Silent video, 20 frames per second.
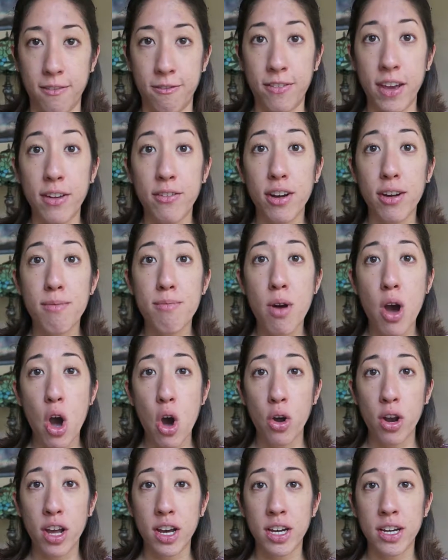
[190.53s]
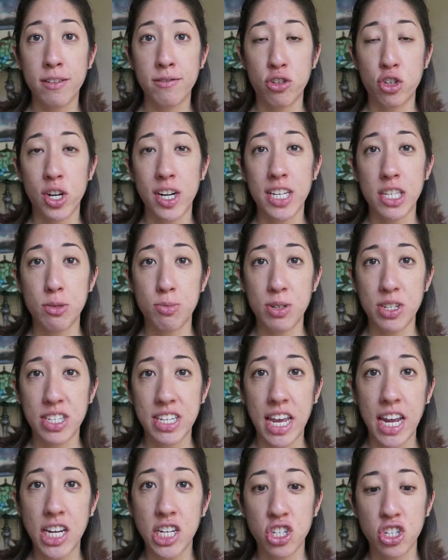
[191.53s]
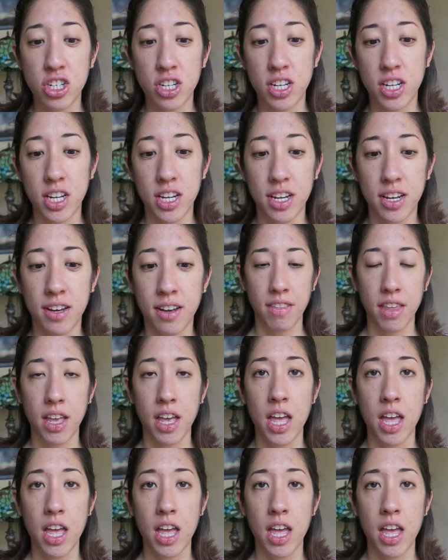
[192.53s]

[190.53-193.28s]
Favorite mode of transportation.